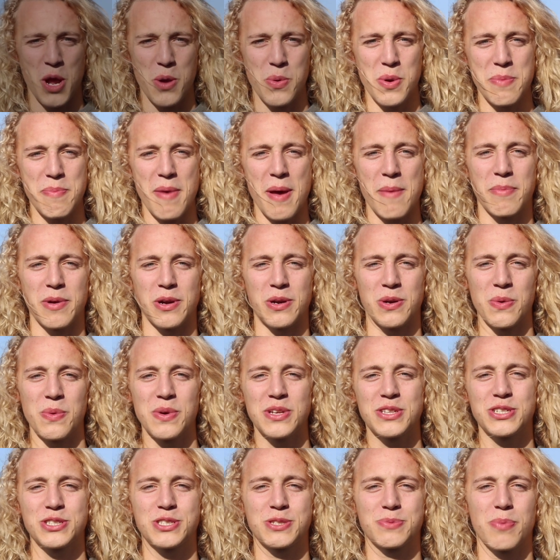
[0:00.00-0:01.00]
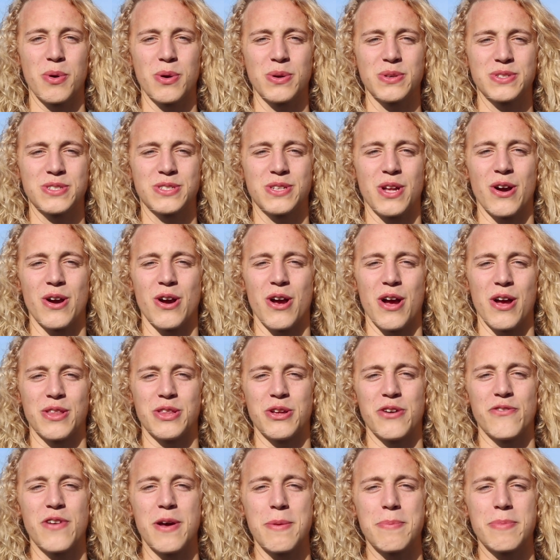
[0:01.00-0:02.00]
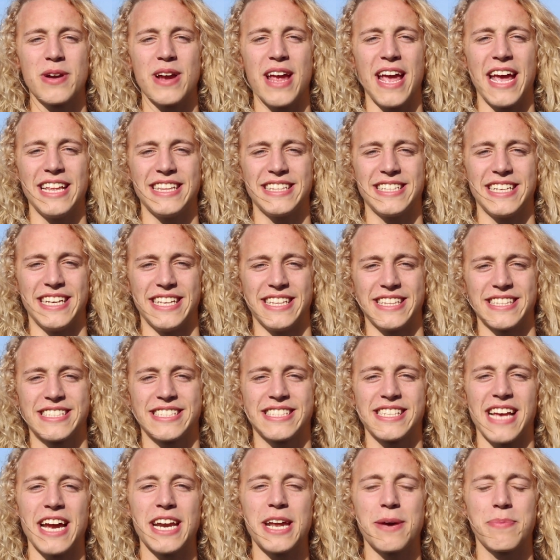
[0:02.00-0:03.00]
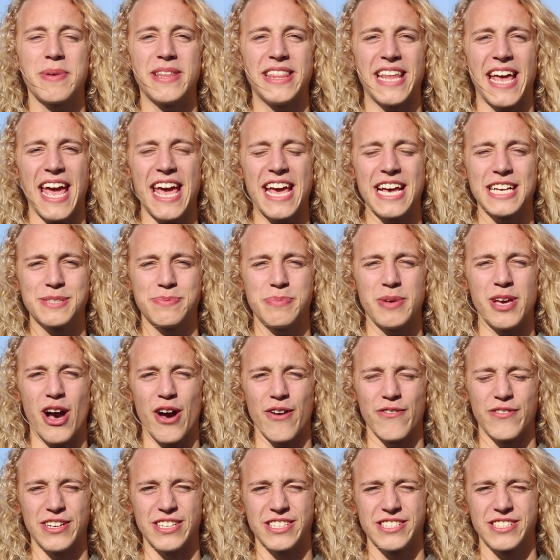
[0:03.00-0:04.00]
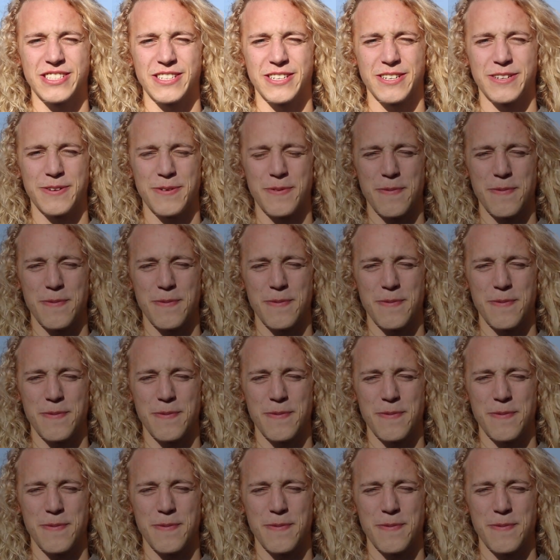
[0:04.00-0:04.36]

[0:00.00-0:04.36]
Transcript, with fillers: Remember, winter sports start on November 18th. Sign up in the ASB office.